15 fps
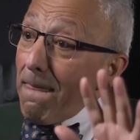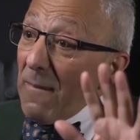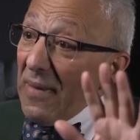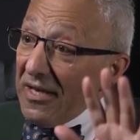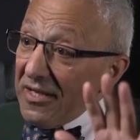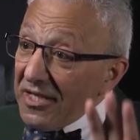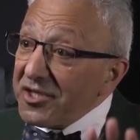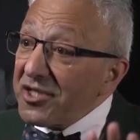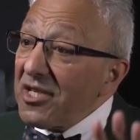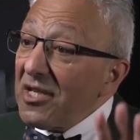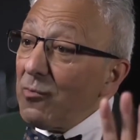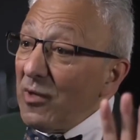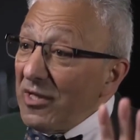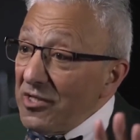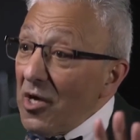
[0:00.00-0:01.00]
initially
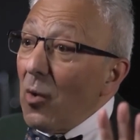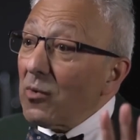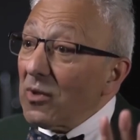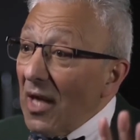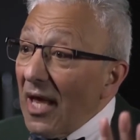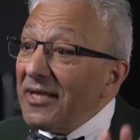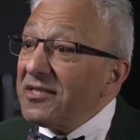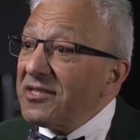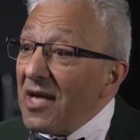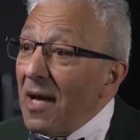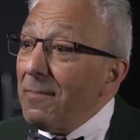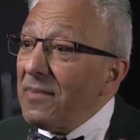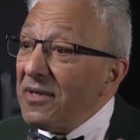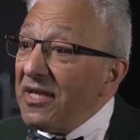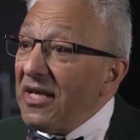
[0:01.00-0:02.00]
we don't like
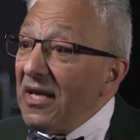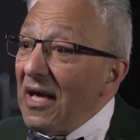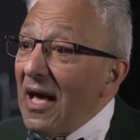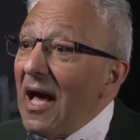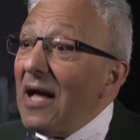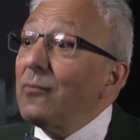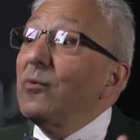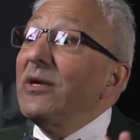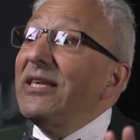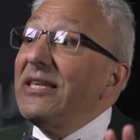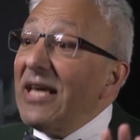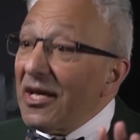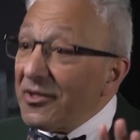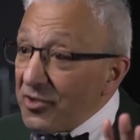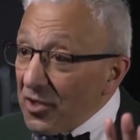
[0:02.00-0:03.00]
somebody and we
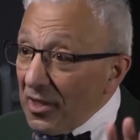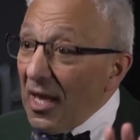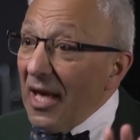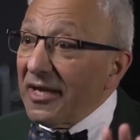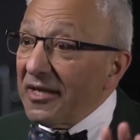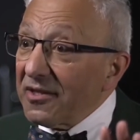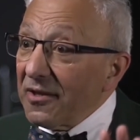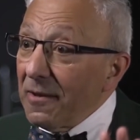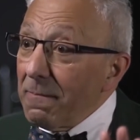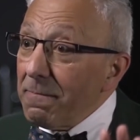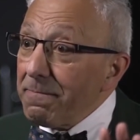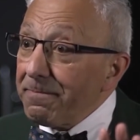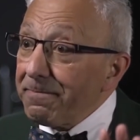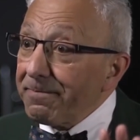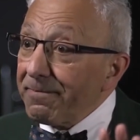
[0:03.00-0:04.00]
get to like them.
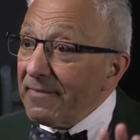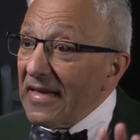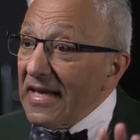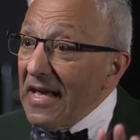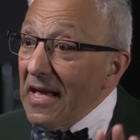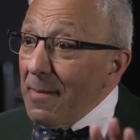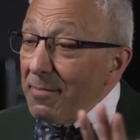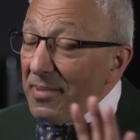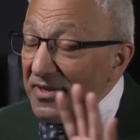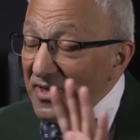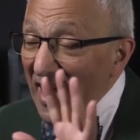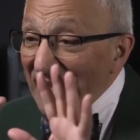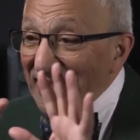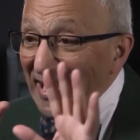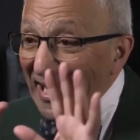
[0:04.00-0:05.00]
But
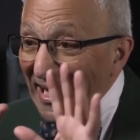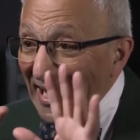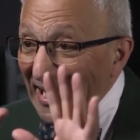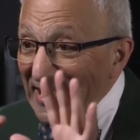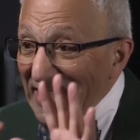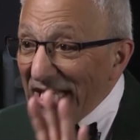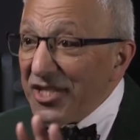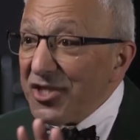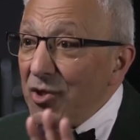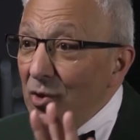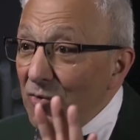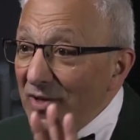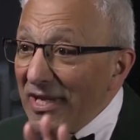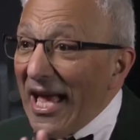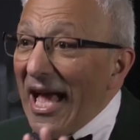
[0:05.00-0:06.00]
that
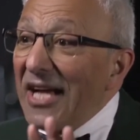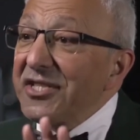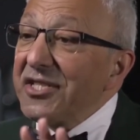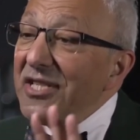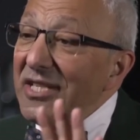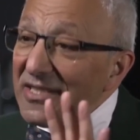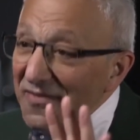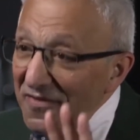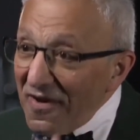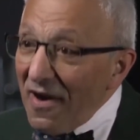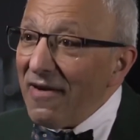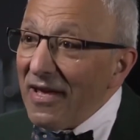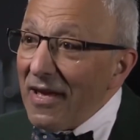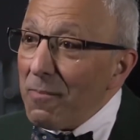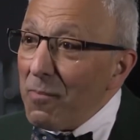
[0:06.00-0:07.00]
initial reaction is
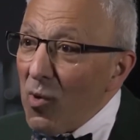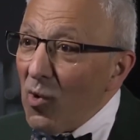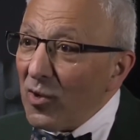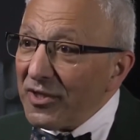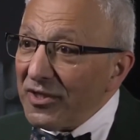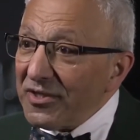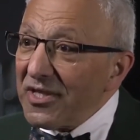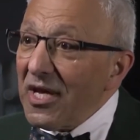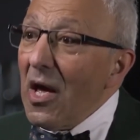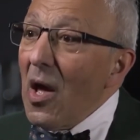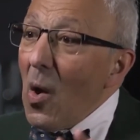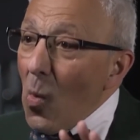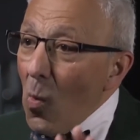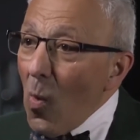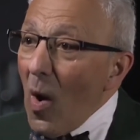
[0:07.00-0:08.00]
very important.
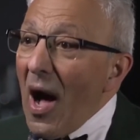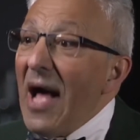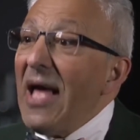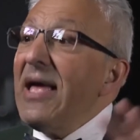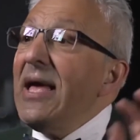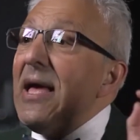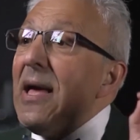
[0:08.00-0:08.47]
Why?